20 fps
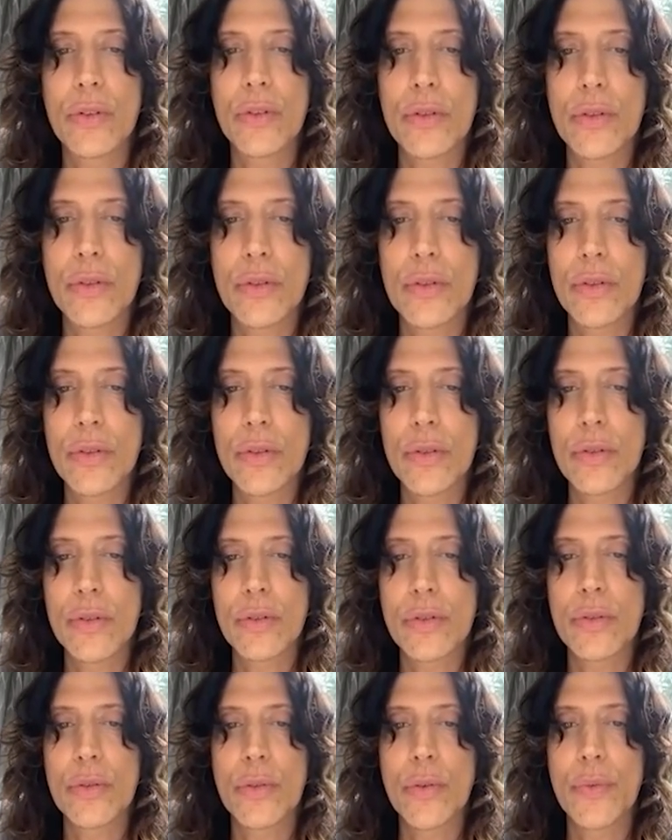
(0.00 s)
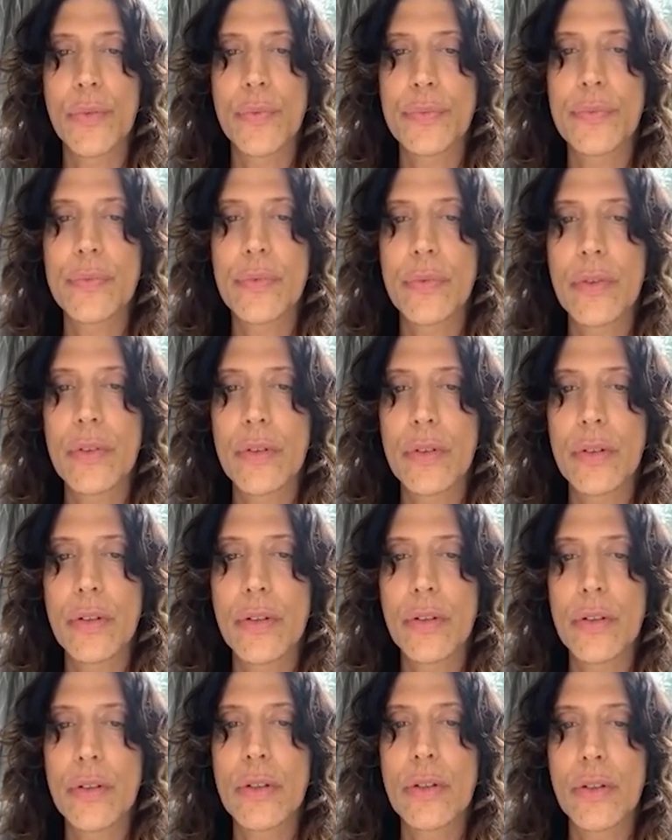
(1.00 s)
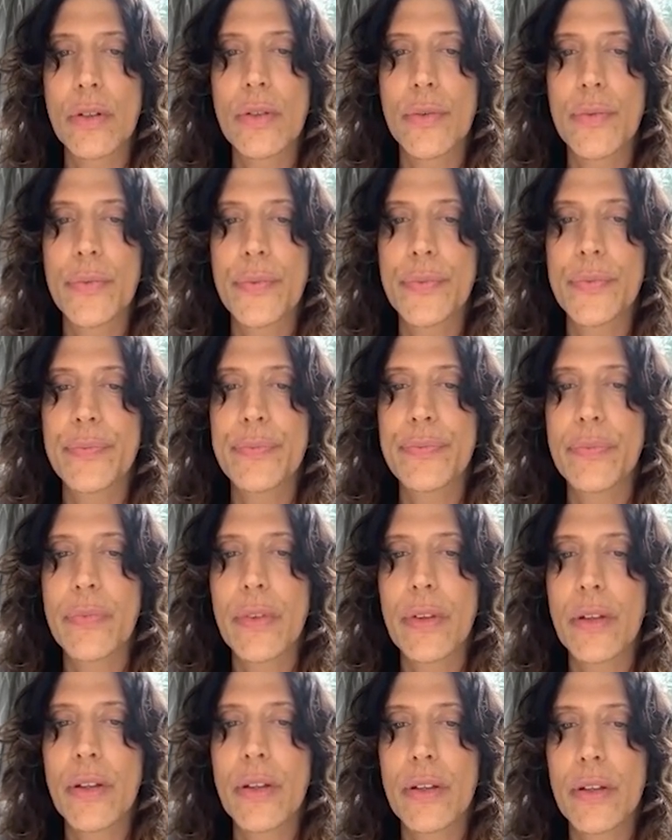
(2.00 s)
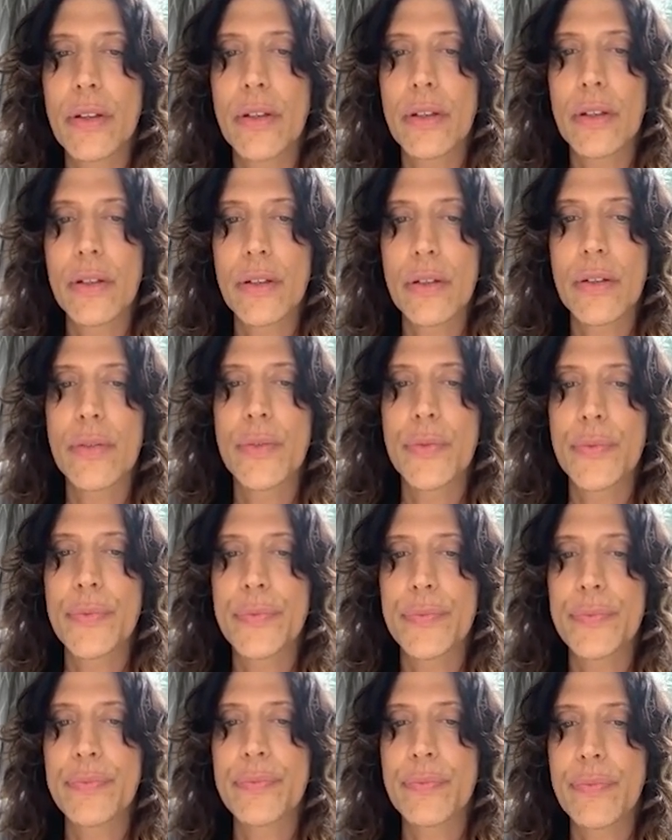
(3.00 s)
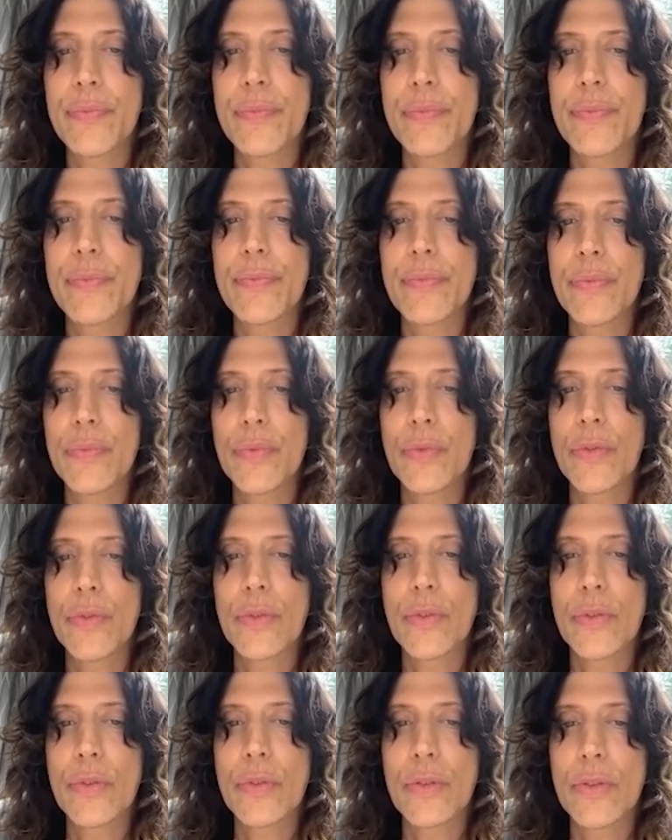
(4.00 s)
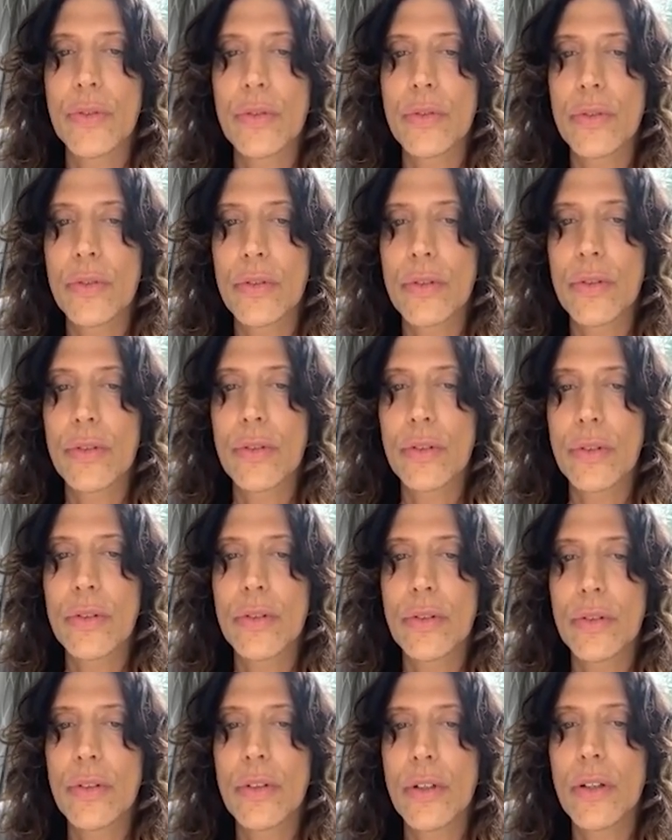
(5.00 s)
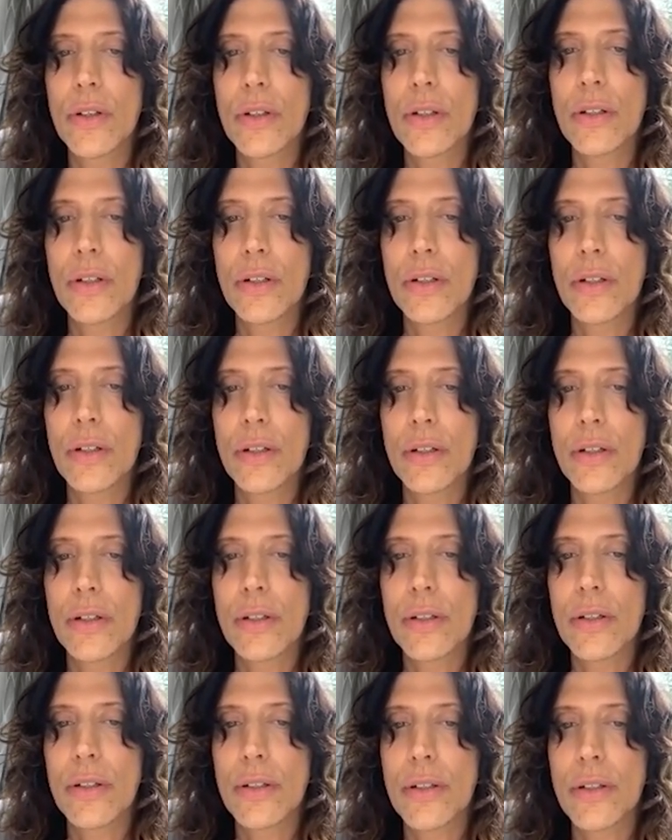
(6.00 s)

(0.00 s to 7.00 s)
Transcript: No words are spoken by the person on screen.